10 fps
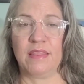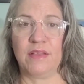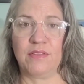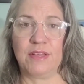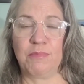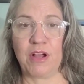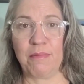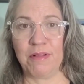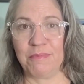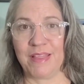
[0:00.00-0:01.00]
The only
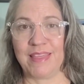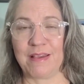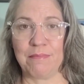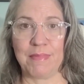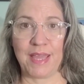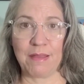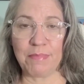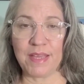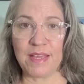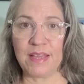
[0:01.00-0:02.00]
problem with that may
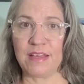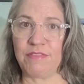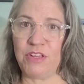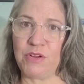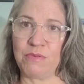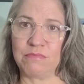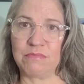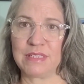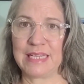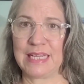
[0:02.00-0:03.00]
be if you don't
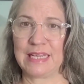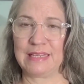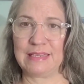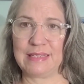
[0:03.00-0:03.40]
really